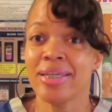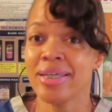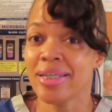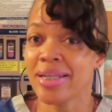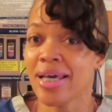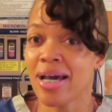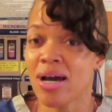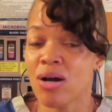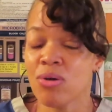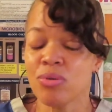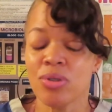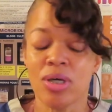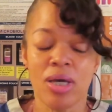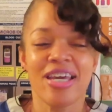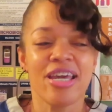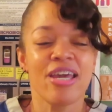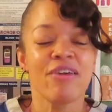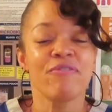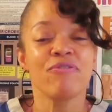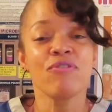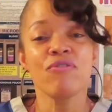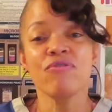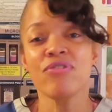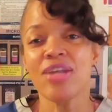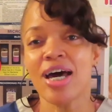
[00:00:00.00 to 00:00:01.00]
get out
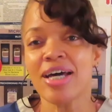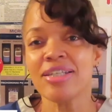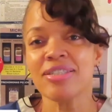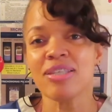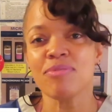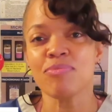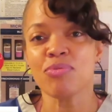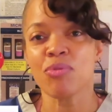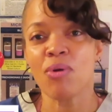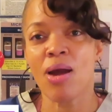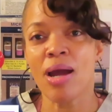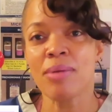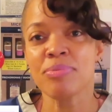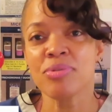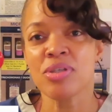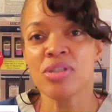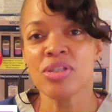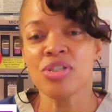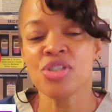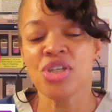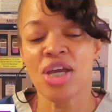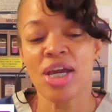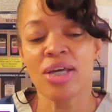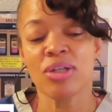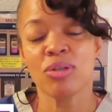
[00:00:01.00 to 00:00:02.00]
if you've not subscribed to
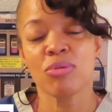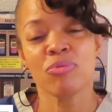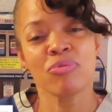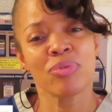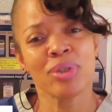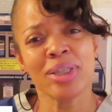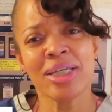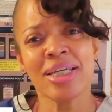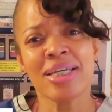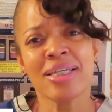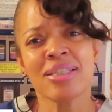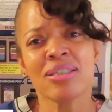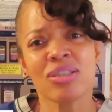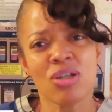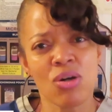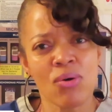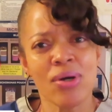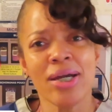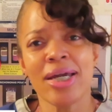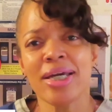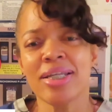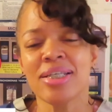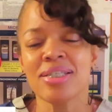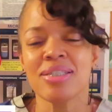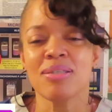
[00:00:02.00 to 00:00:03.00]
the channel please
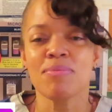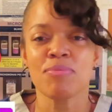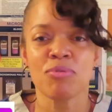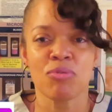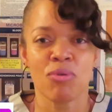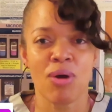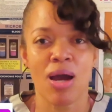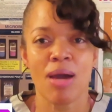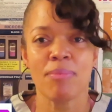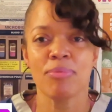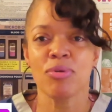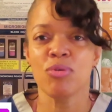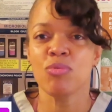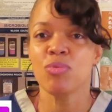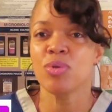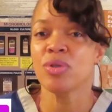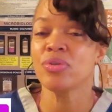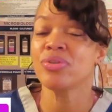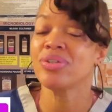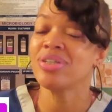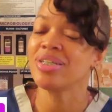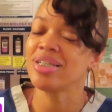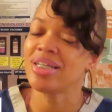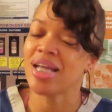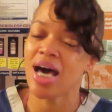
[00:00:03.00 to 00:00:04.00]
go ahead and subscribe you
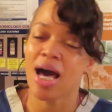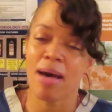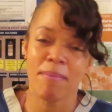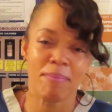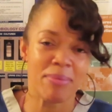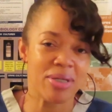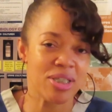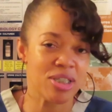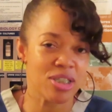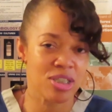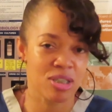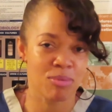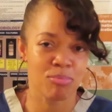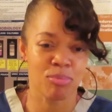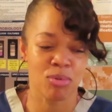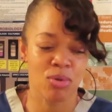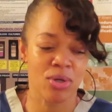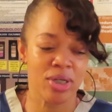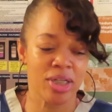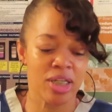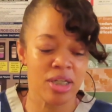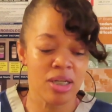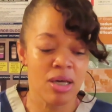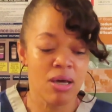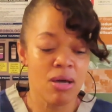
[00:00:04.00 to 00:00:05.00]
will not be
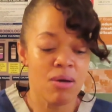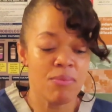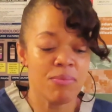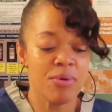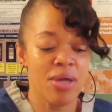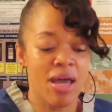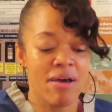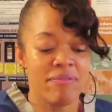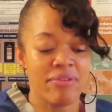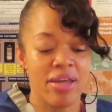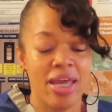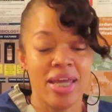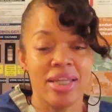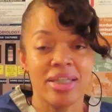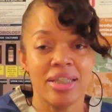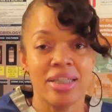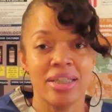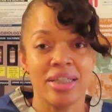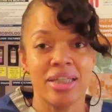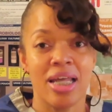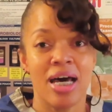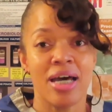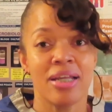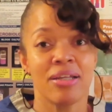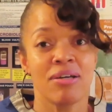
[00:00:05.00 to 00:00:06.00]
disappointed we have a
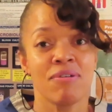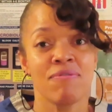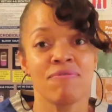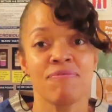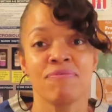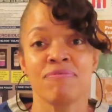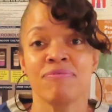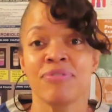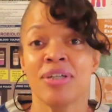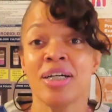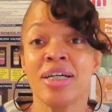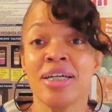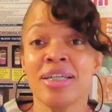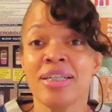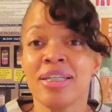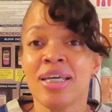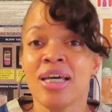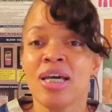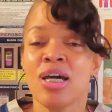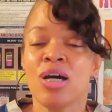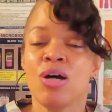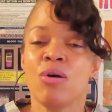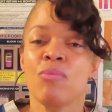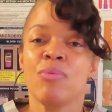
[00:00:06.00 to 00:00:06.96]
lot of fun